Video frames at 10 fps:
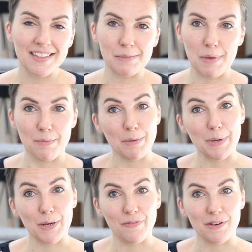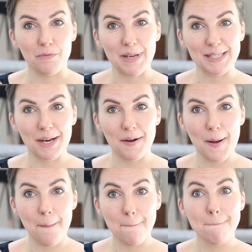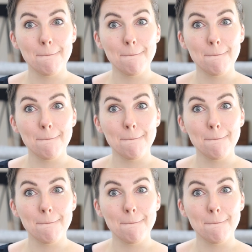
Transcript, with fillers: this might be my new favorite mascara.